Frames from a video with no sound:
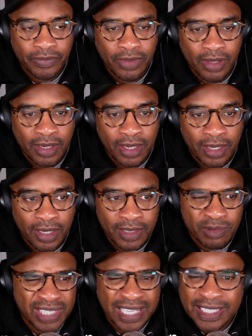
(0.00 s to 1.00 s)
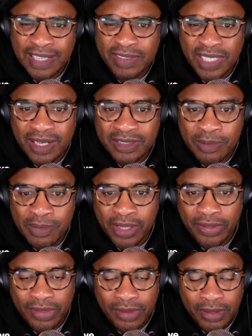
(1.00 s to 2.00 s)
and it was like $11 a
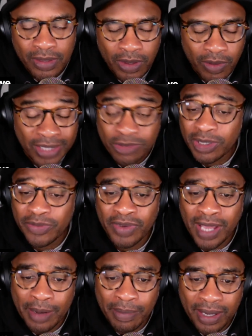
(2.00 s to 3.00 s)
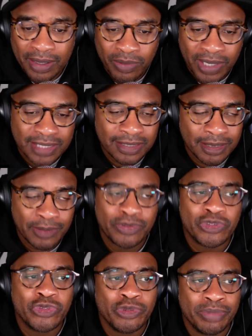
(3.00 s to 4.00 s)
month. I totally forgot about it. When I signed up for
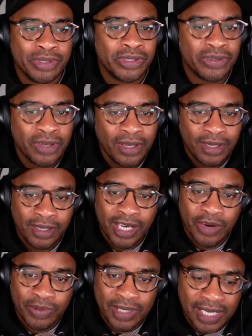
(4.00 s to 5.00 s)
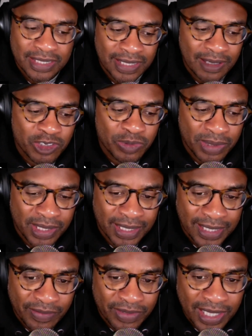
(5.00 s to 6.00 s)
Truebill, I realized that I was spending
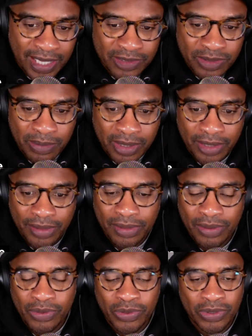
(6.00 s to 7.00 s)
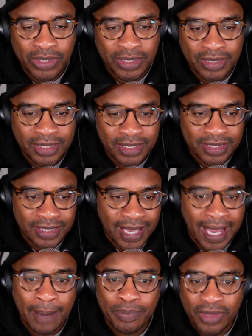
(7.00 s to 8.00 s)
$11 a month on this
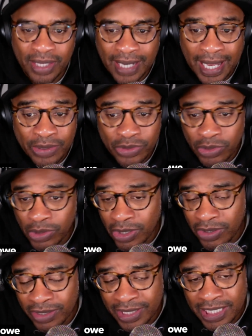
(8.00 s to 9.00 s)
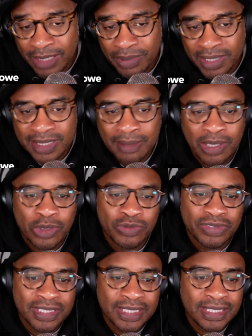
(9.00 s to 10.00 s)
app that I no longer need because I'm not
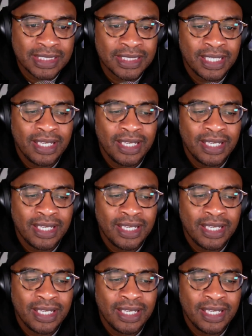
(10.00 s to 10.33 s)
overseas.